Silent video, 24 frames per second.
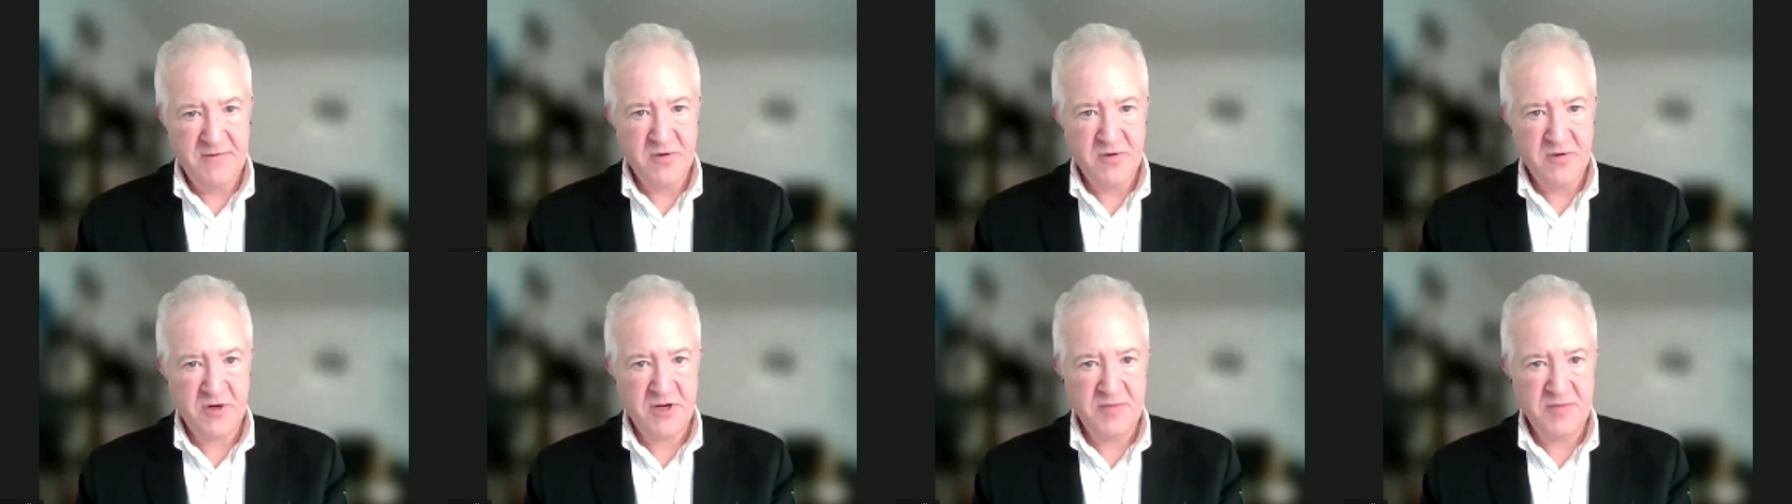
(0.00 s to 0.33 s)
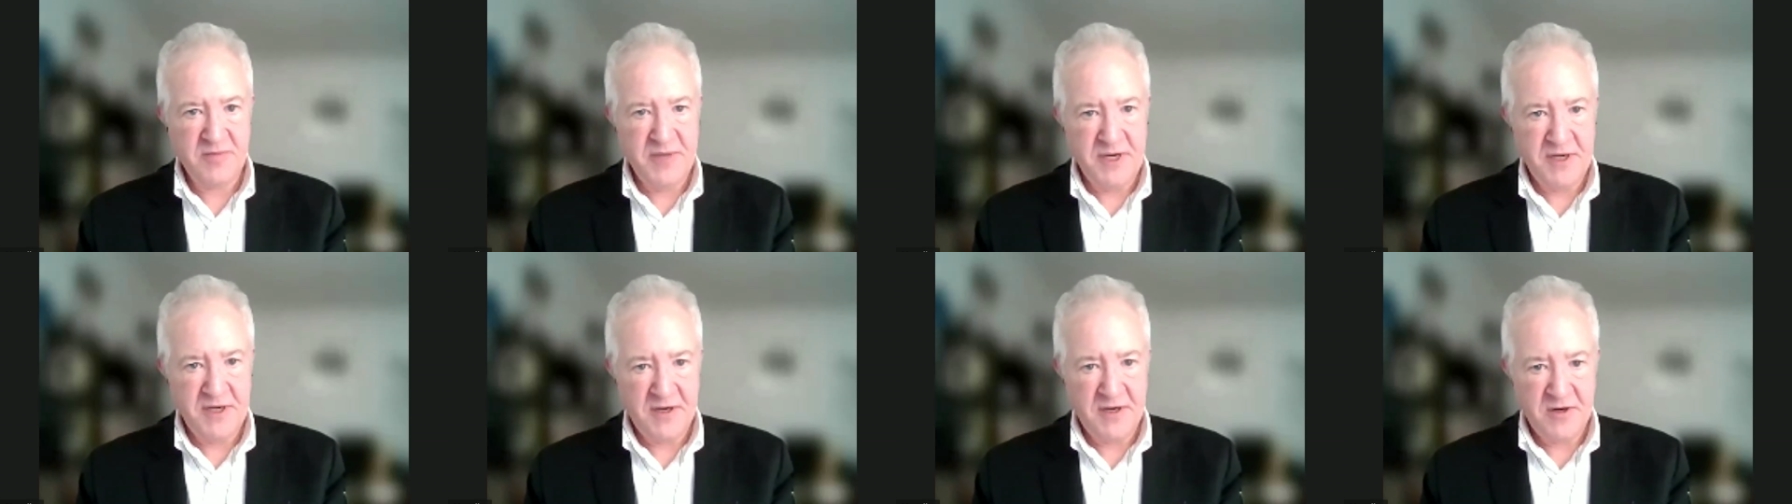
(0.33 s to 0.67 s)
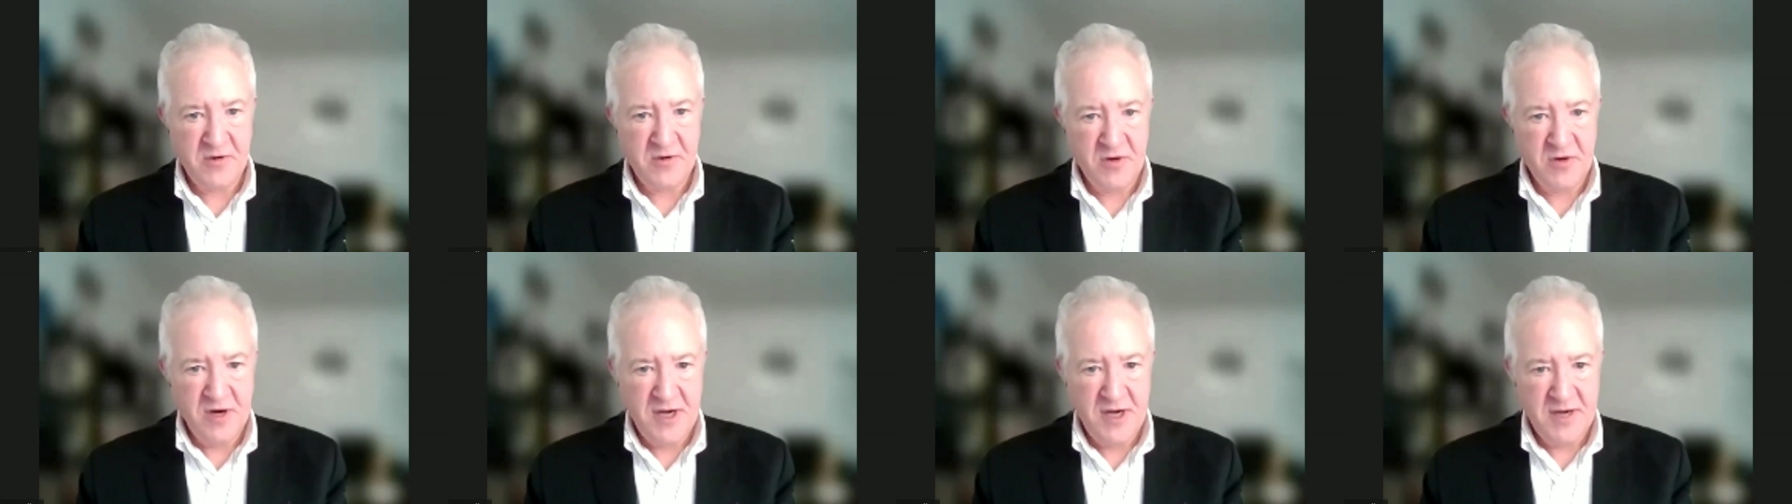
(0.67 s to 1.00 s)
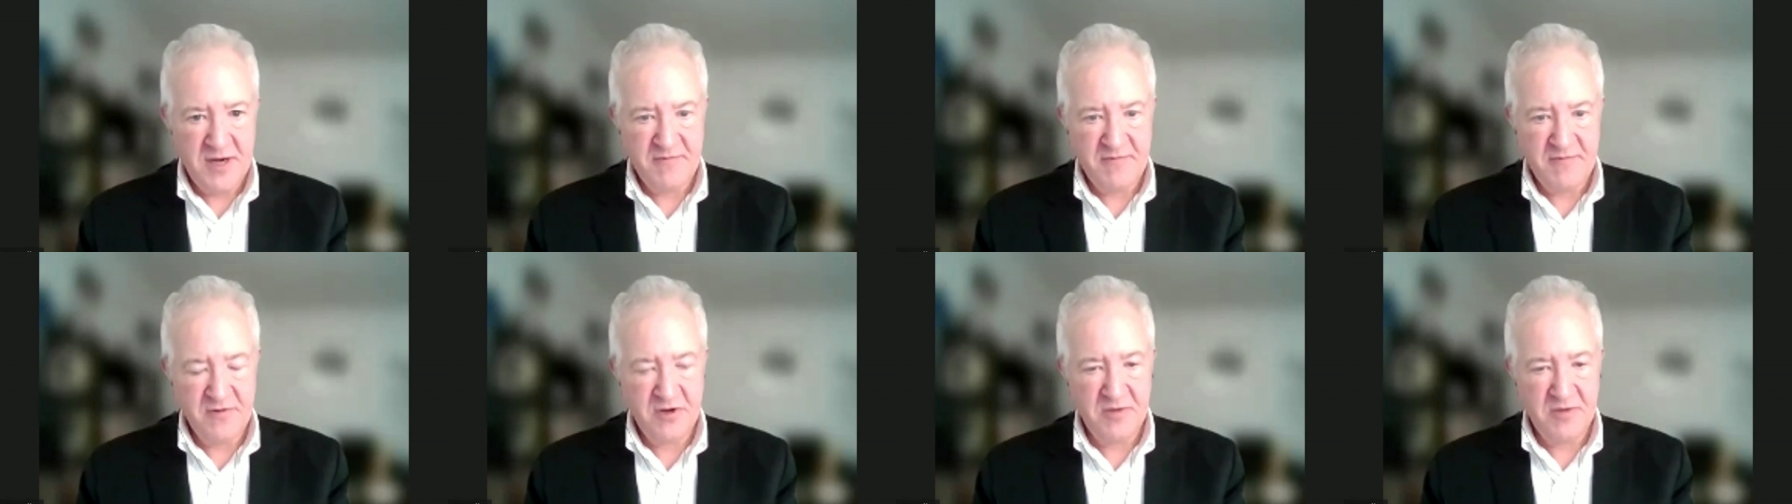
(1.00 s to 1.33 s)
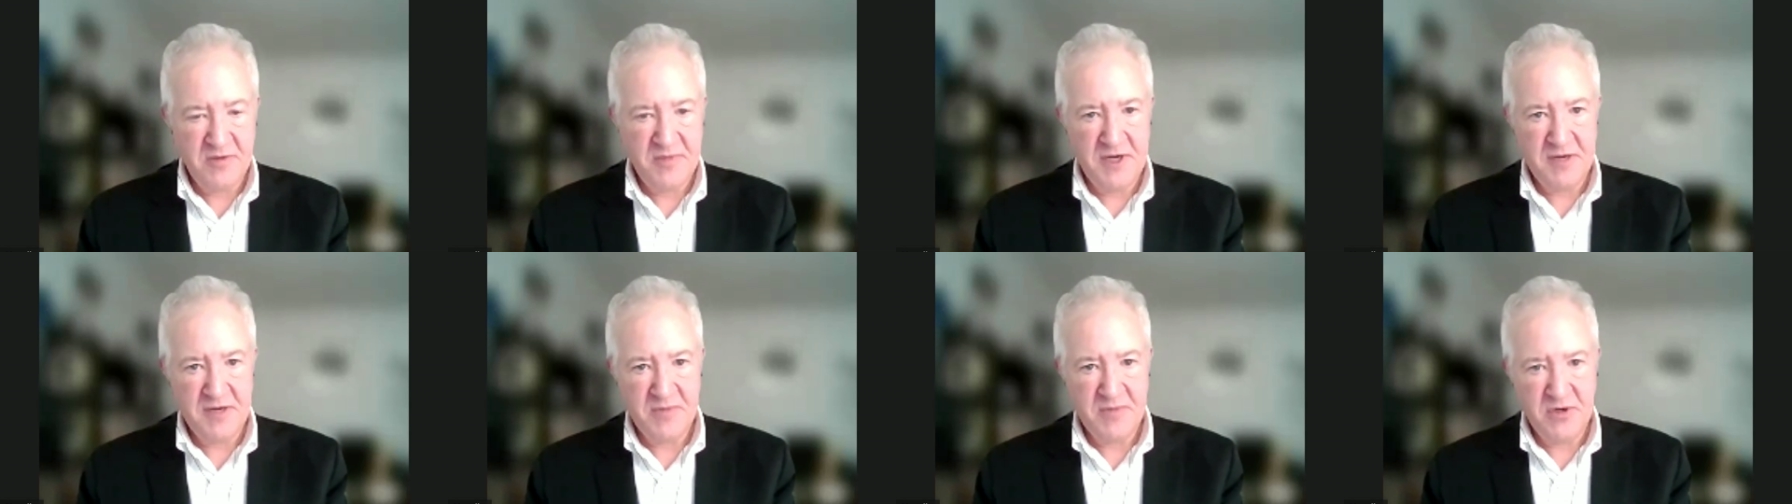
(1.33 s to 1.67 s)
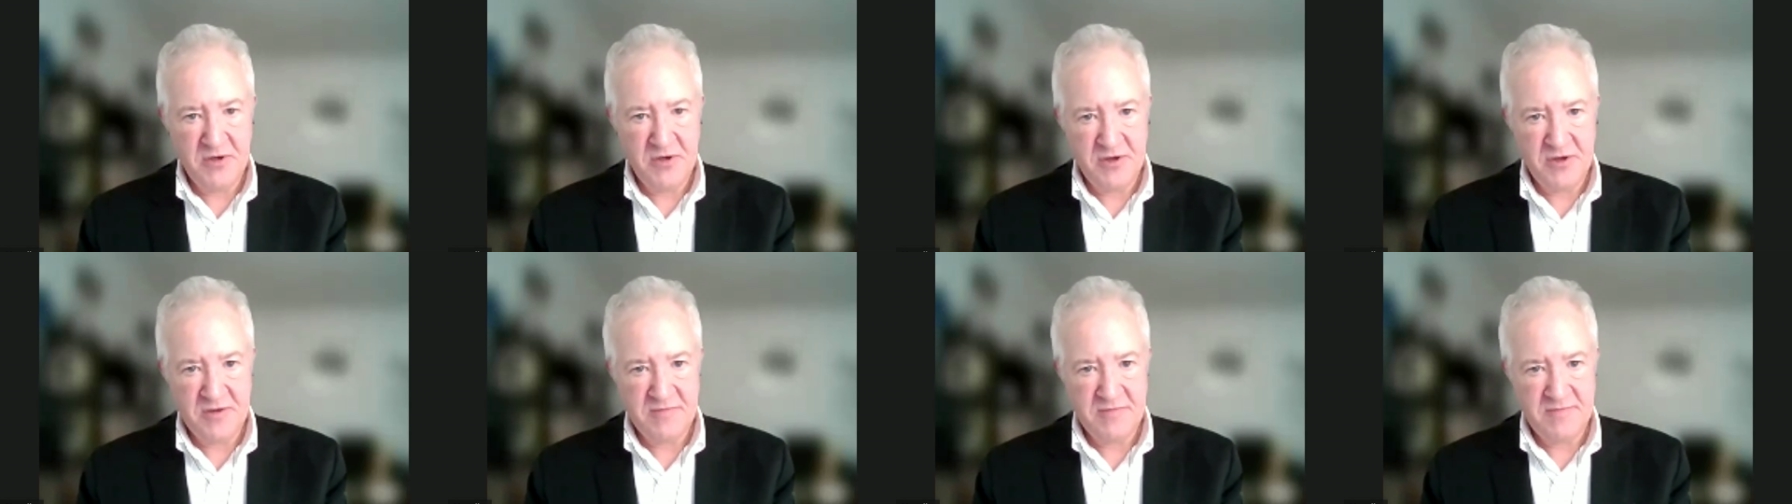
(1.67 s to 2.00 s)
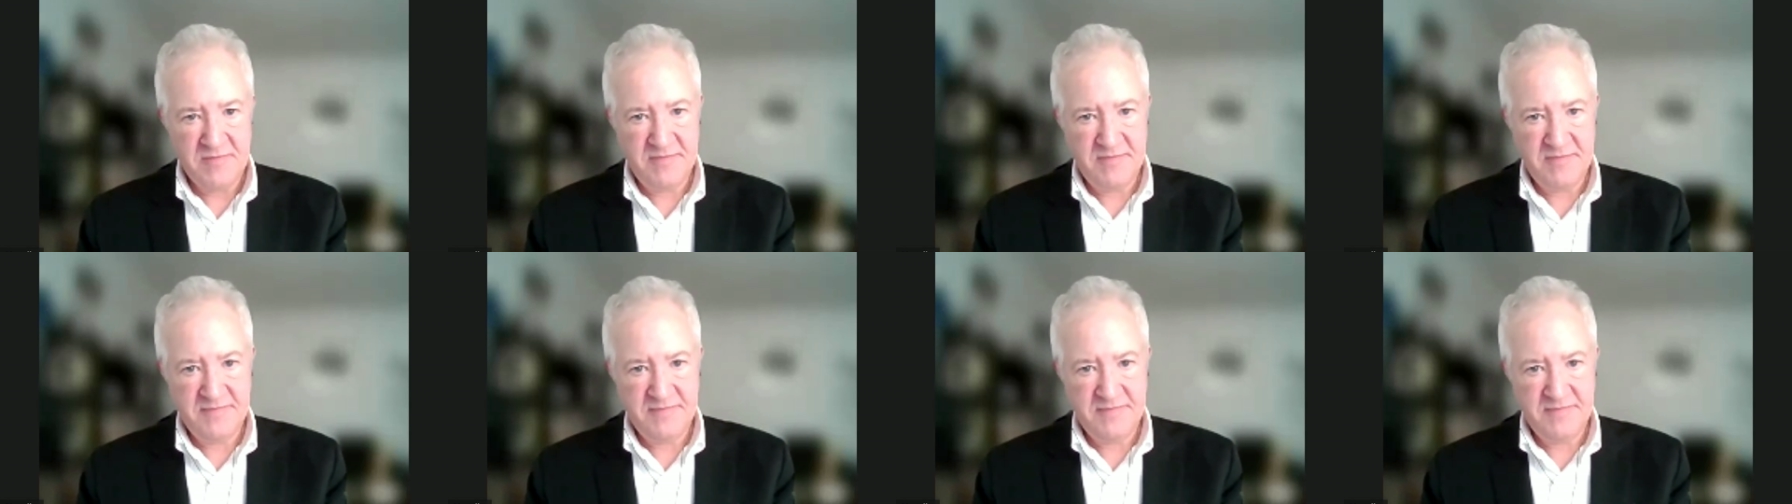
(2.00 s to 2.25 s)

for committing crime, for committing murder.